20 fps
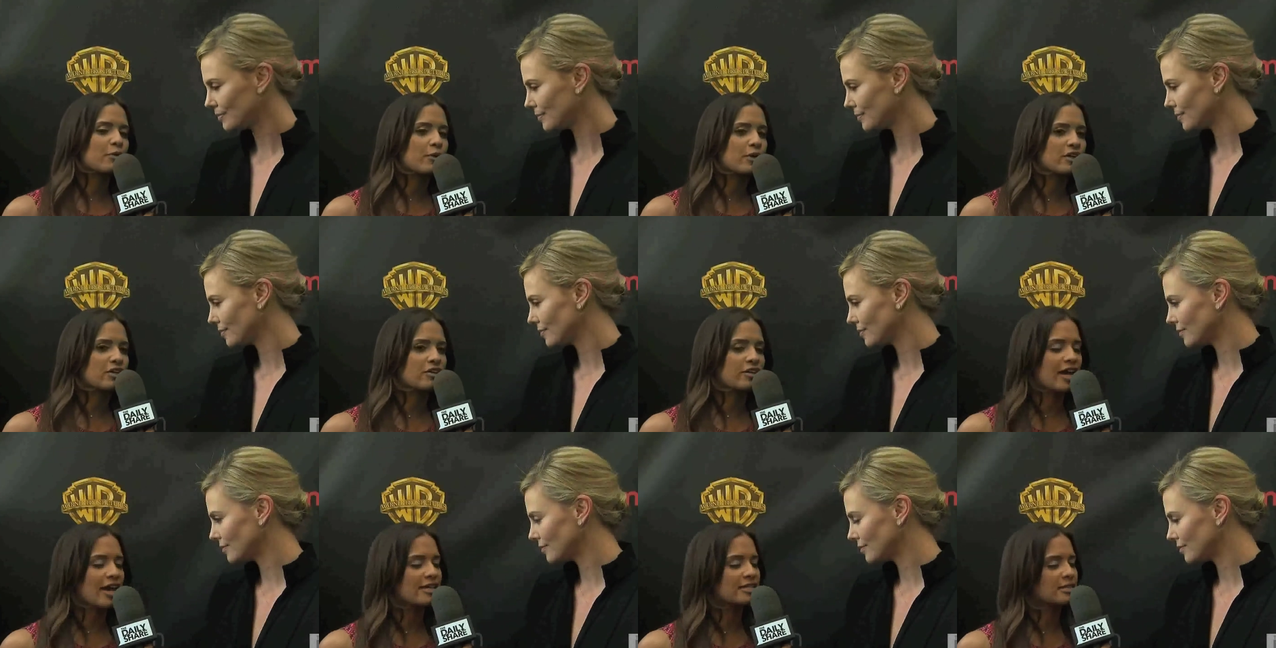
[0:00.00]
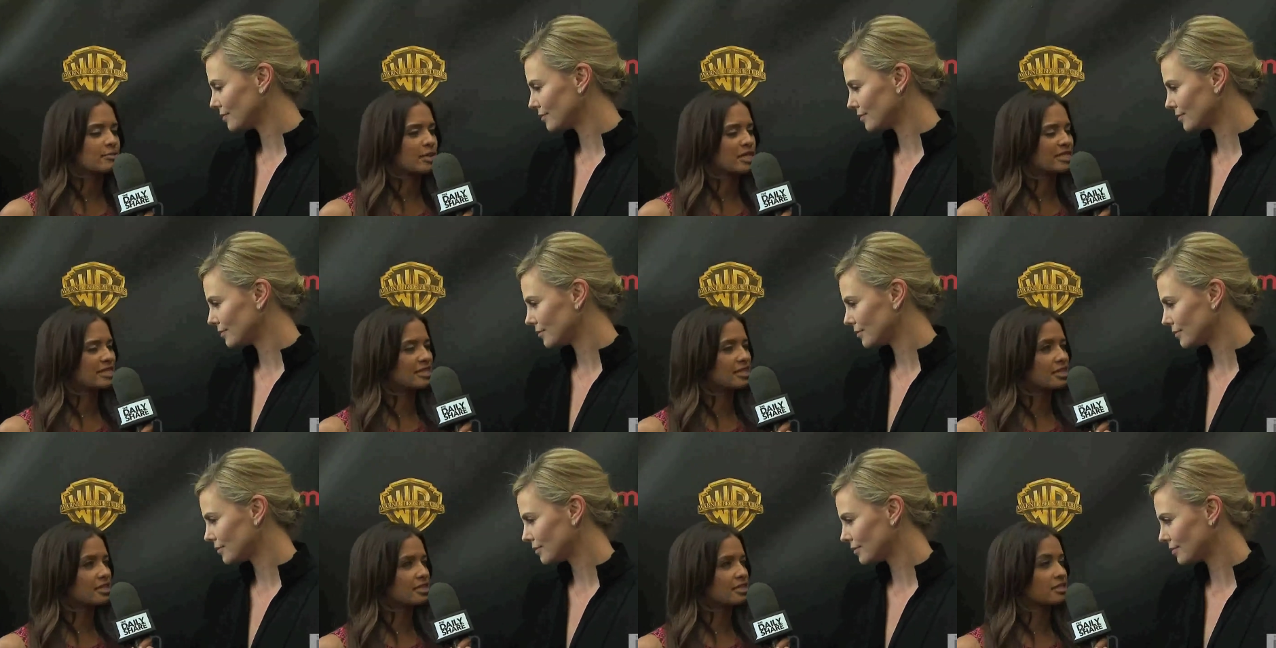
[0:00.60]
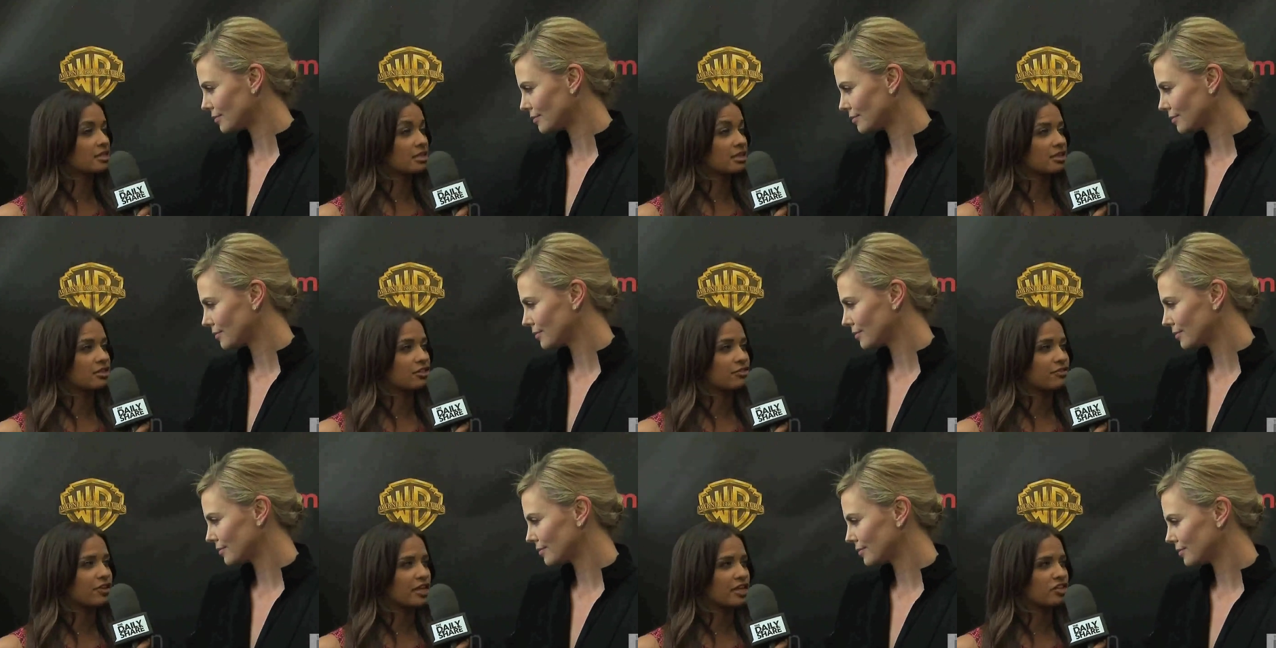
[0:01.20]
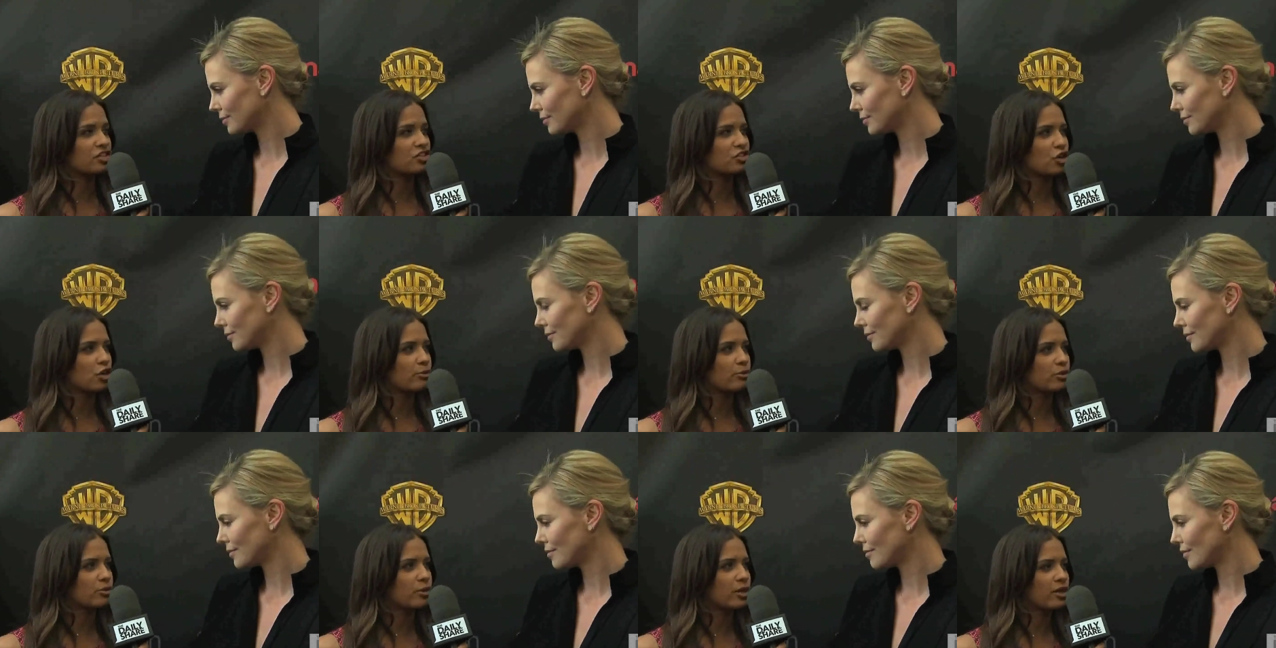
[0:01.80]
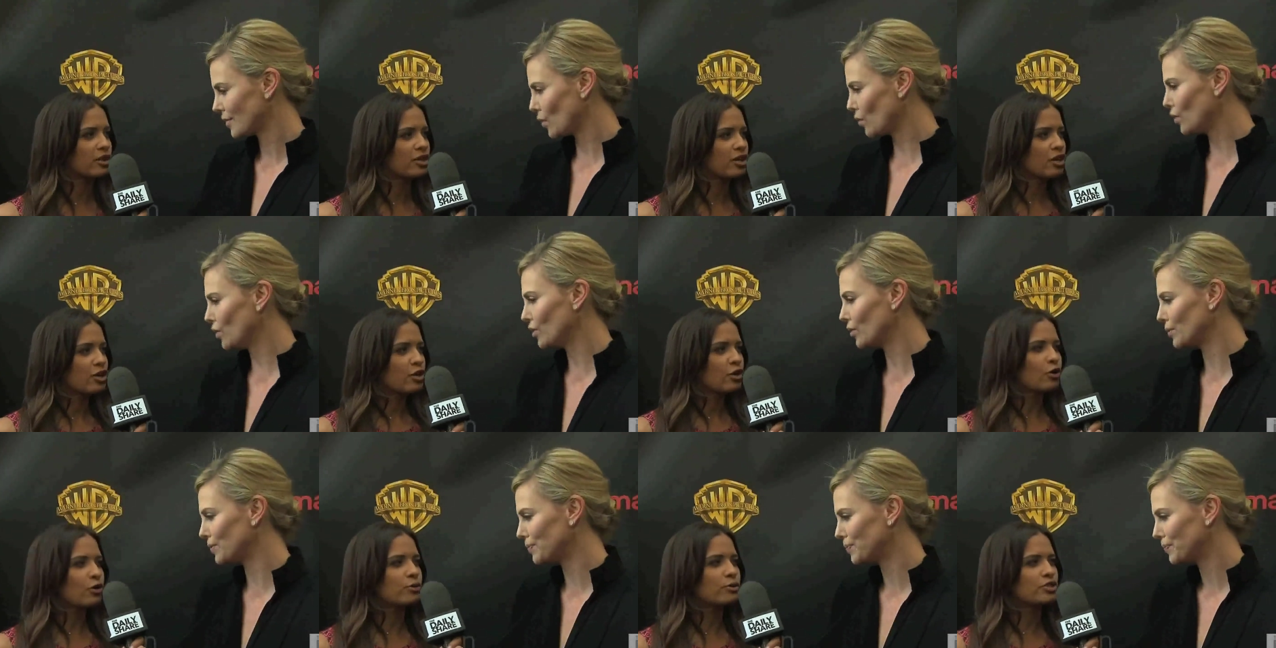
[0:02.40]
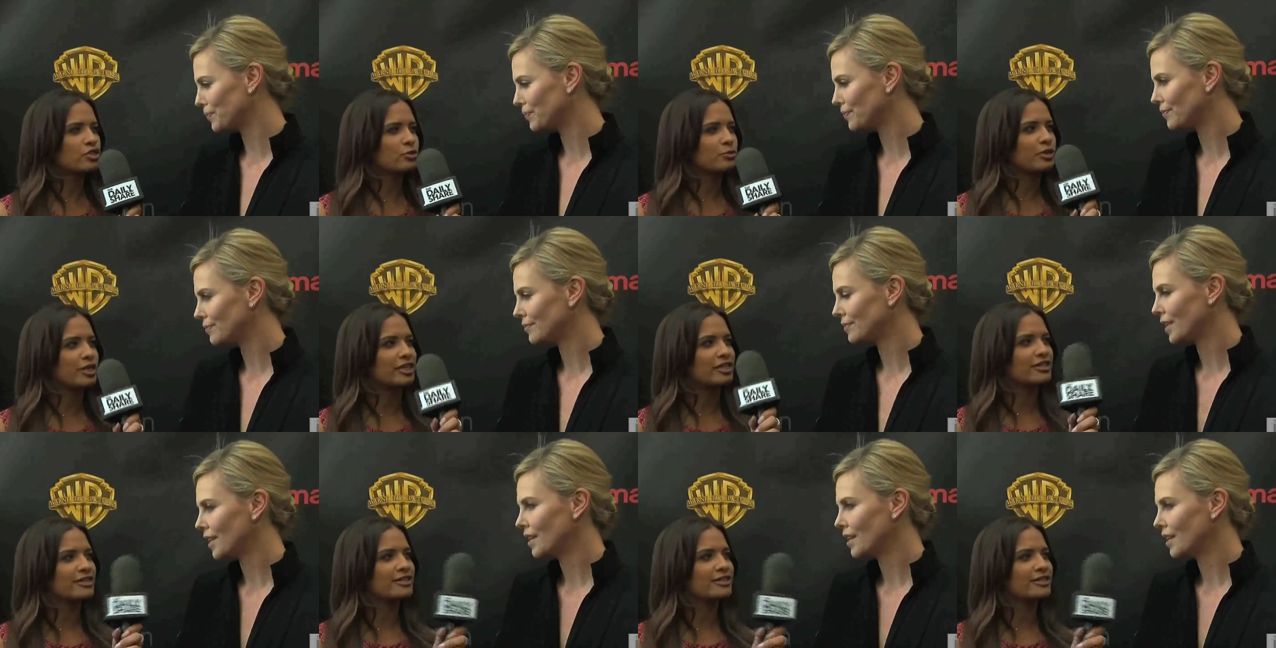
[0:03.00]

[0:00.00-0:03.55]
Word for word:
Speaker 1: one of your castmates to get into a little Vegas trouble with, ooh, who would you pick?